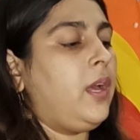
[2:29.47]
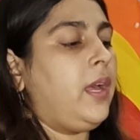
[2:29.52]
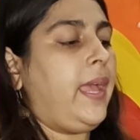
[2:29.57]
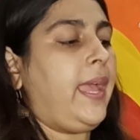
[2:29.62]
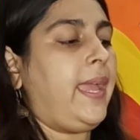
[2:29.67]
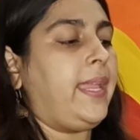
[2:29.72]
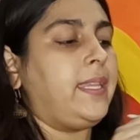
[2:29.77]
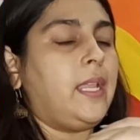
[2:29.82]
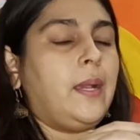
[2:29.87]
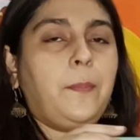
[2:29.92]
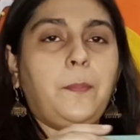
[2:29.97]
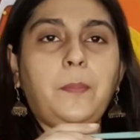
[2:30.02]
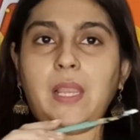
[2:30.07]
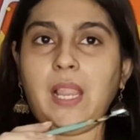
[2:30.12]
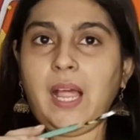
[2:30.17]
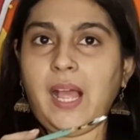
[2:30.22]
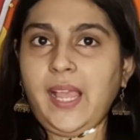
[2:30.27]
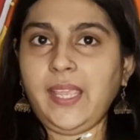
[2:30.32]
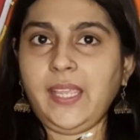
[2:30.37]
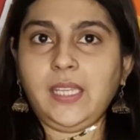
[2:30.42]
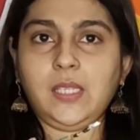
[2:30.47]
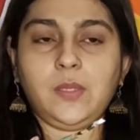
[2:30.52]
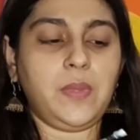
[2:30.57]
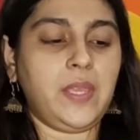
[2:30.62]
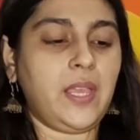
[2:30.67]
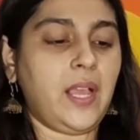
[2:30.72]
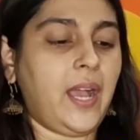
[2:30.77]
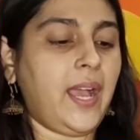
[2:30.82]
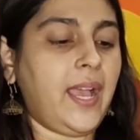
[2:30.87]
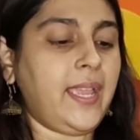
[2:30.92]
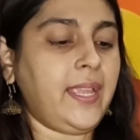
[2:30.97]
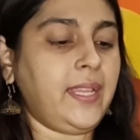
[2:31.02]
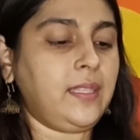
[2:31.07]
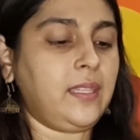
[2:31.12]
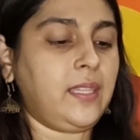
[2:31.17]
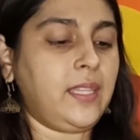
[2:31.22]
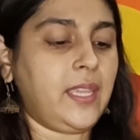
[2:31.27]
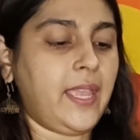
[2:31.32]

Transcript: and apply it behind the